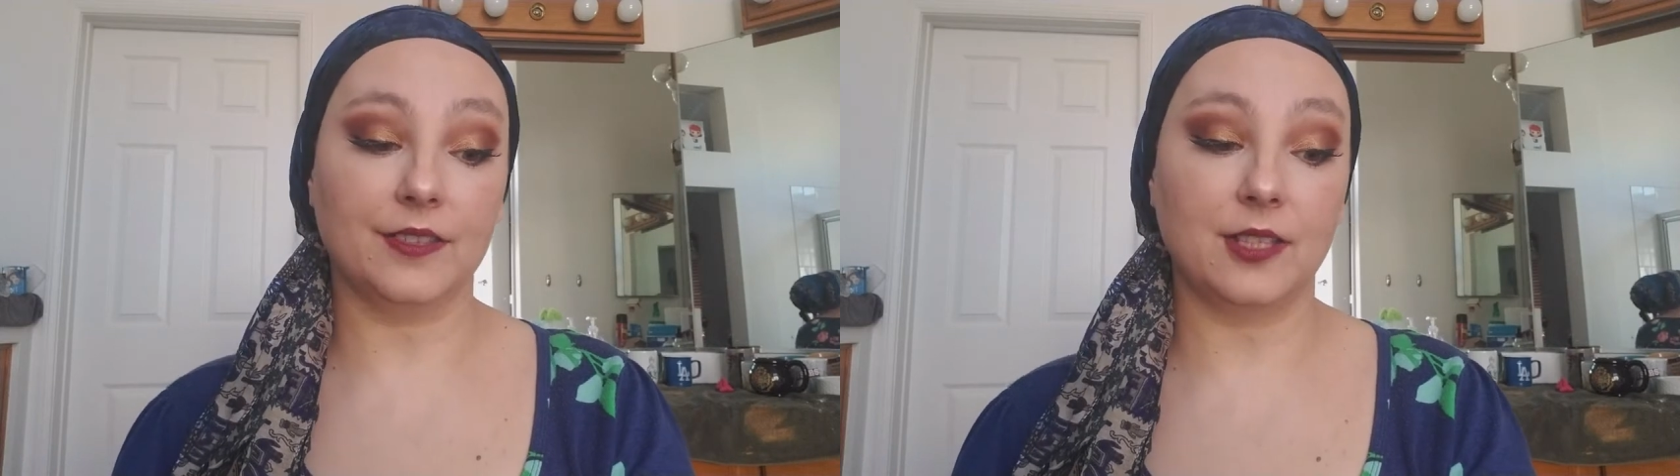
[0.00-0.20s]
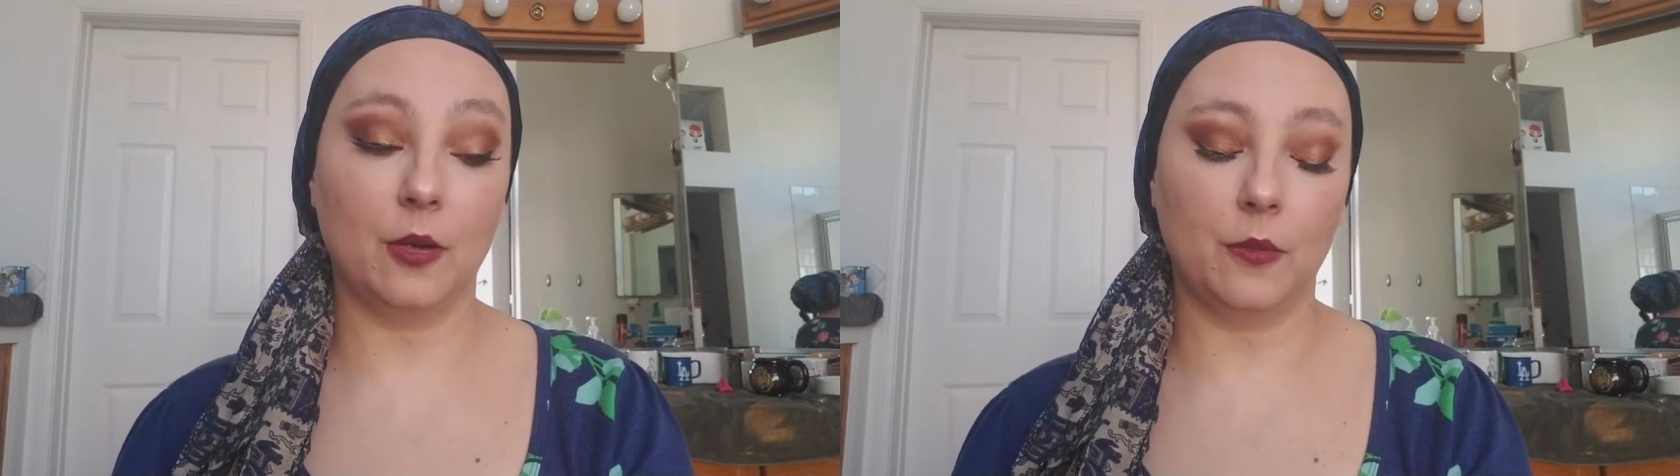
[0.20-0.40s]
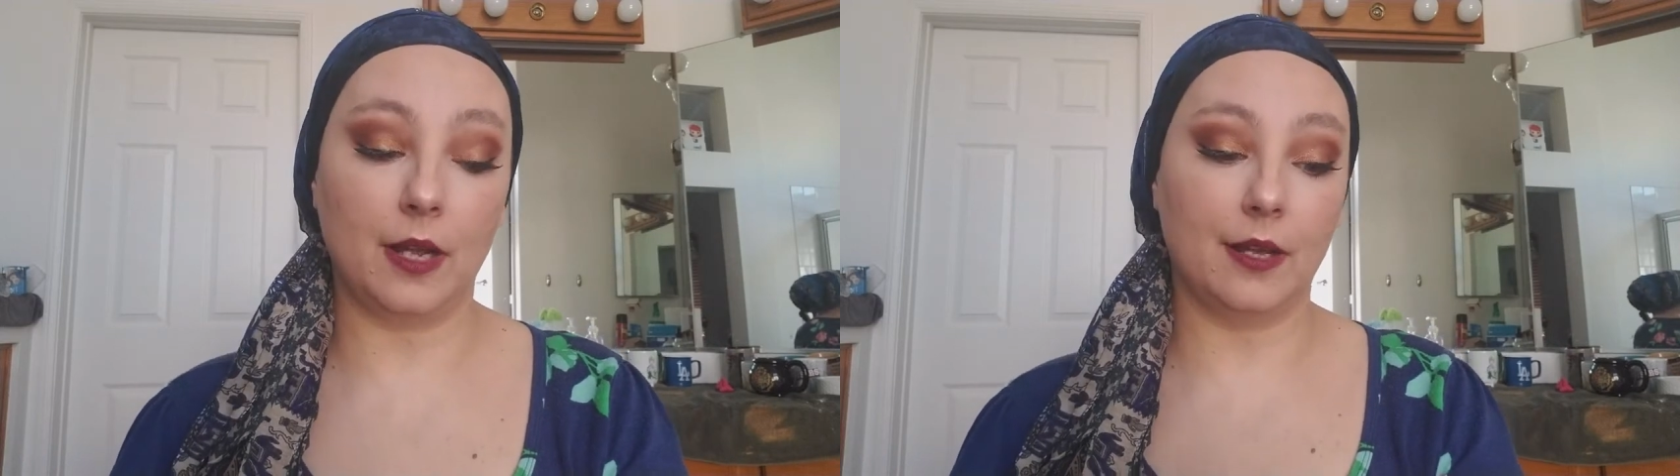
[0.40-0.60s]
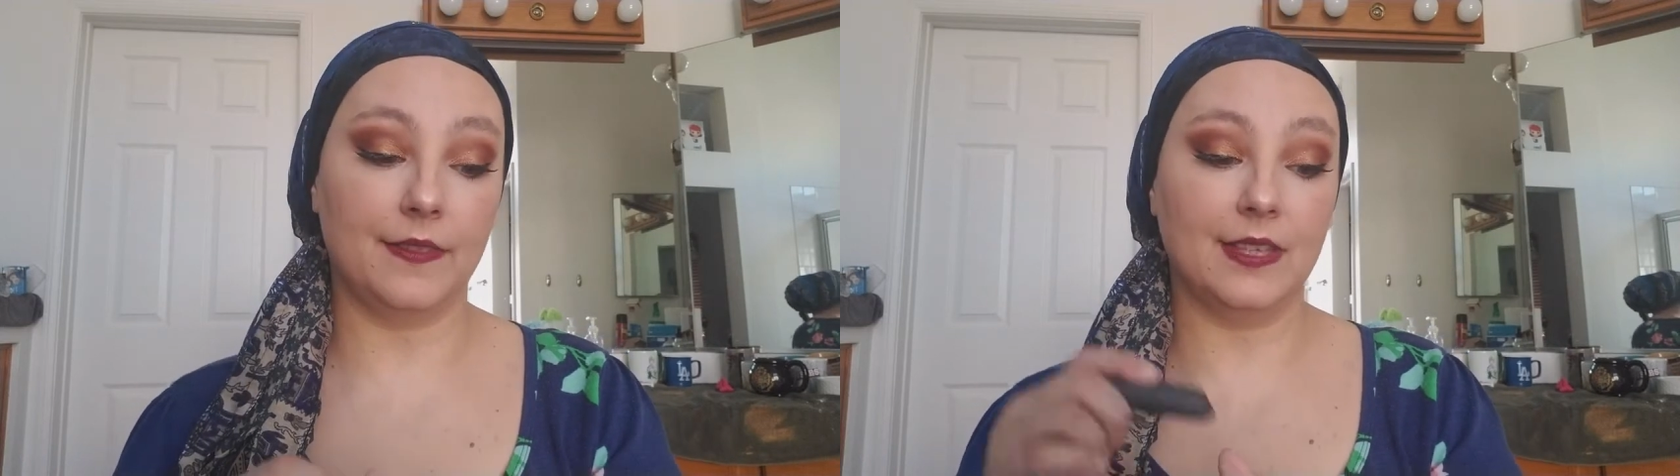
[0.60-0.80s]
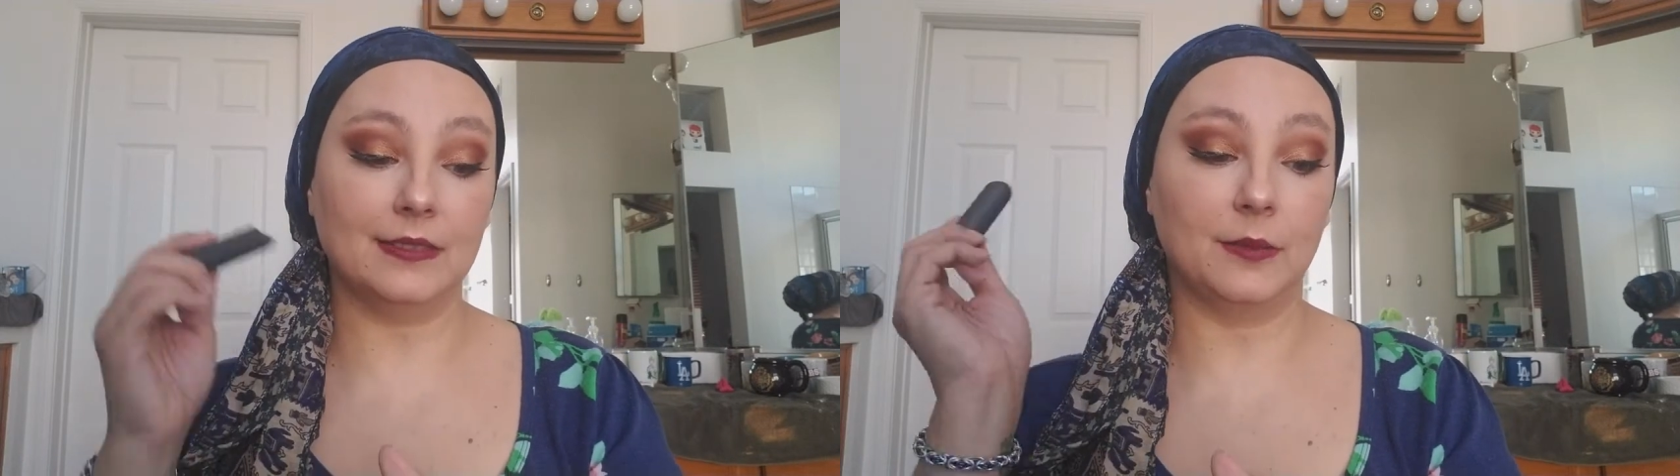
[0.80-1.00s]
So
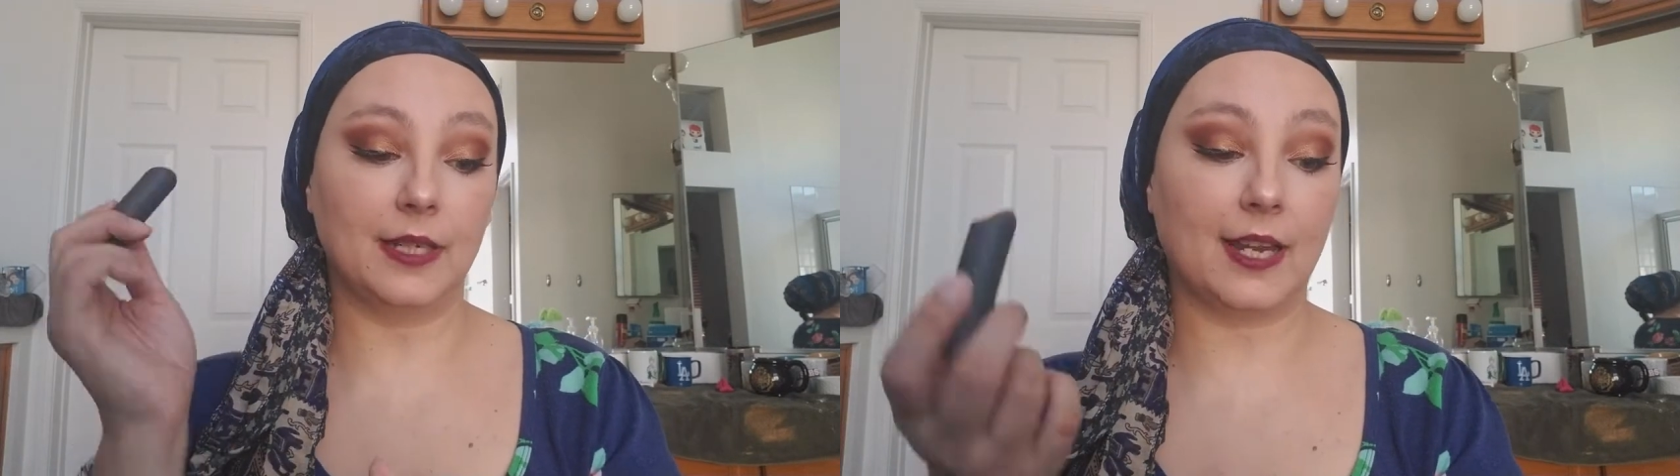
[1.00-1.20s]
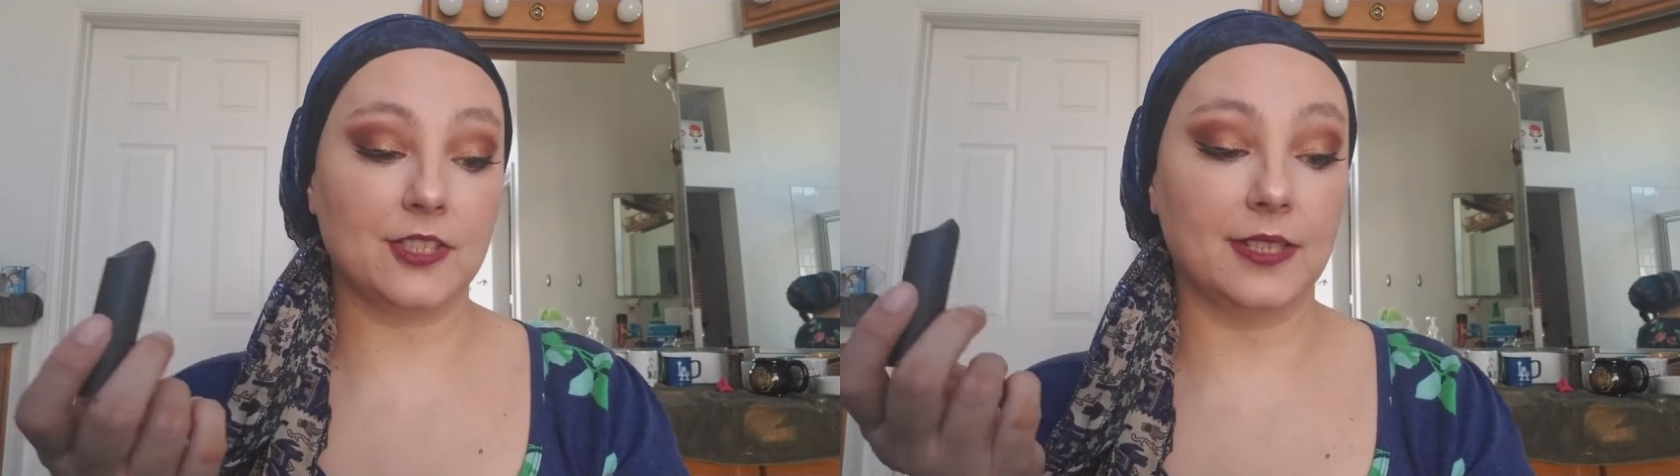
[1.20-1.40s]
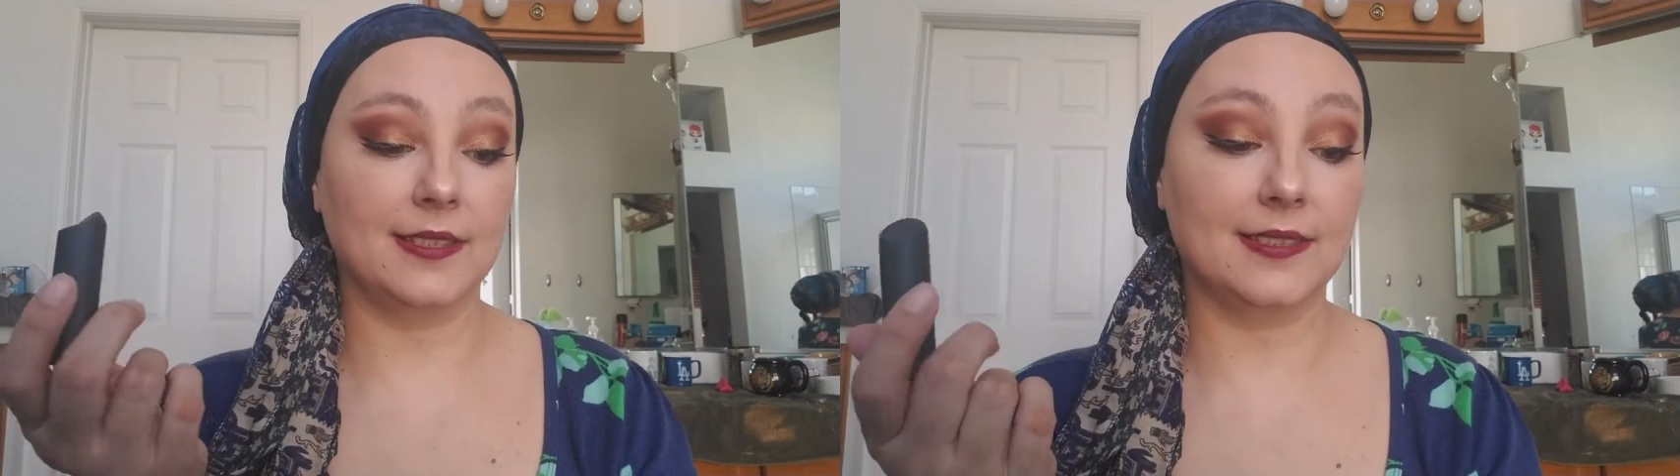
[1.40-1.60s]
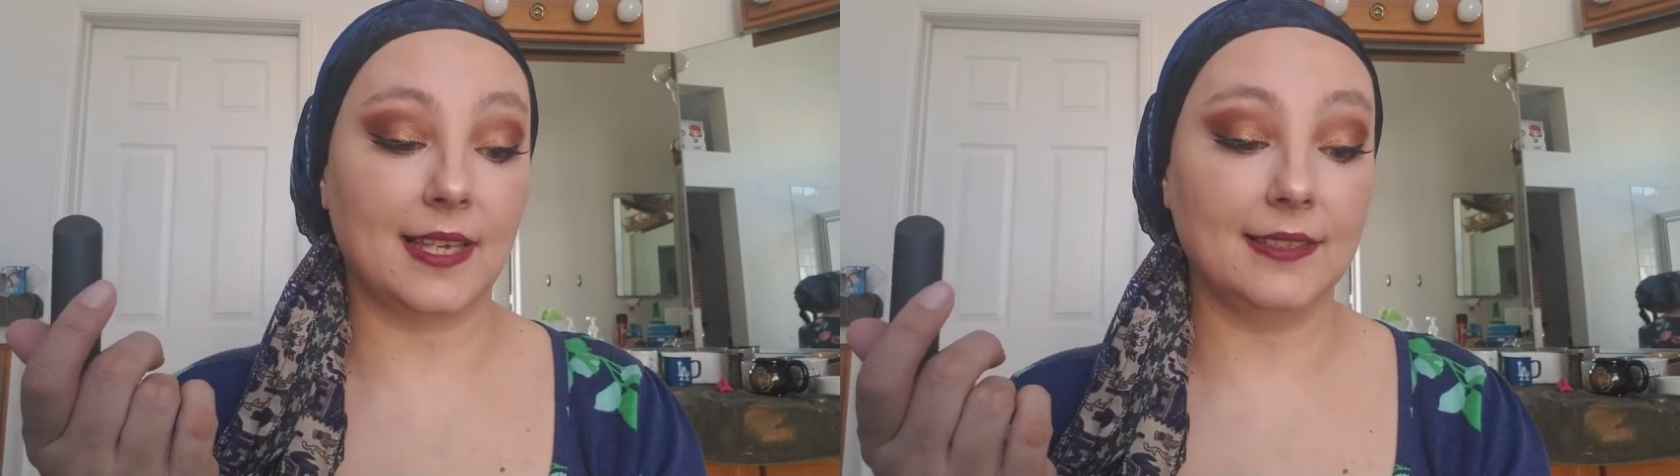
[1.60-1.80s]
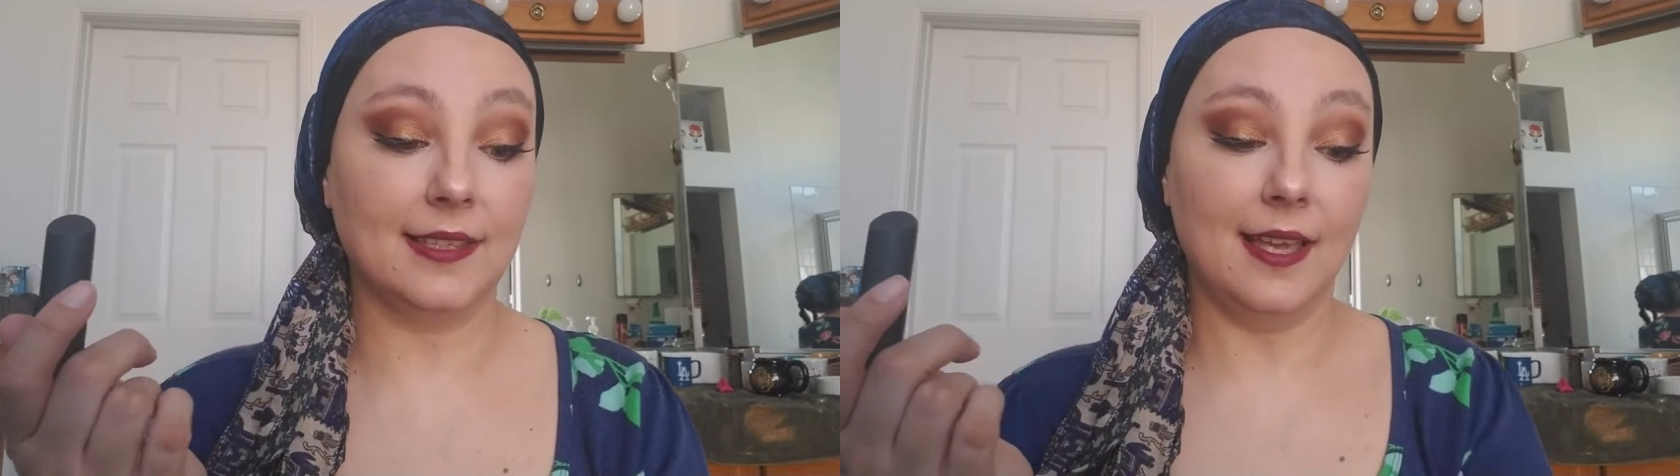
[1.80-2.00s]
this one actually
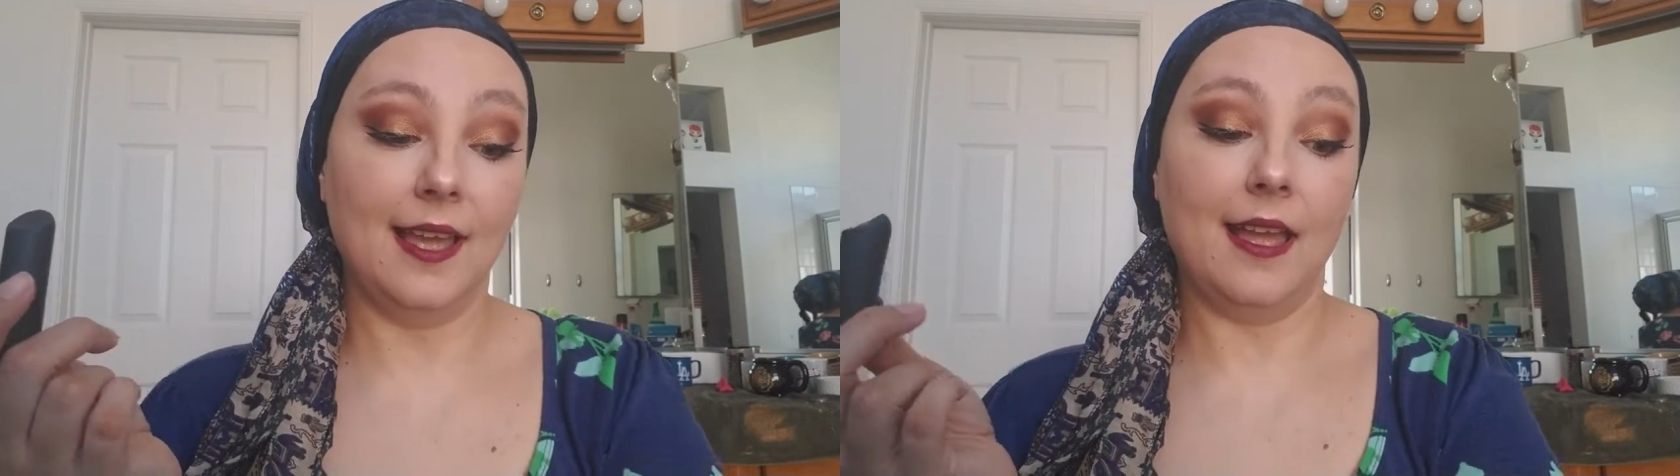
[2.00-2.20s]
says